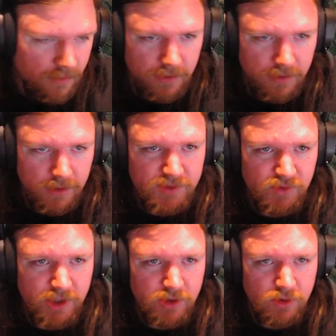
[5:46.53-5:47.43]
That's
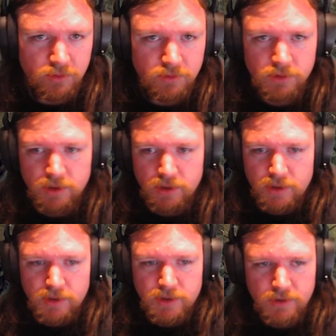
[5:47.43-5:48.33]
really cool.
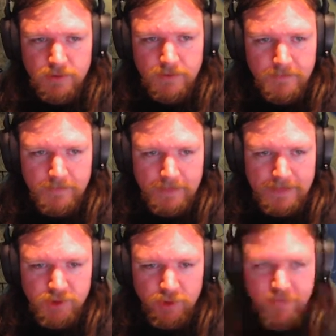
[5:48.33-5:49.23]

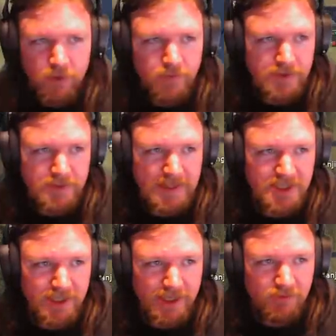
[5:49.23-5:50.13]
So if you're... It's
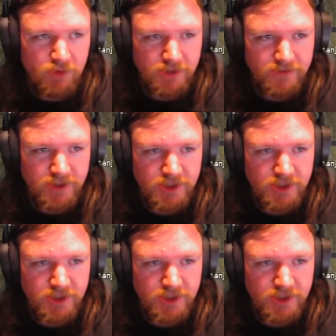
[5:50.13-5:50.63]
basically Russia versus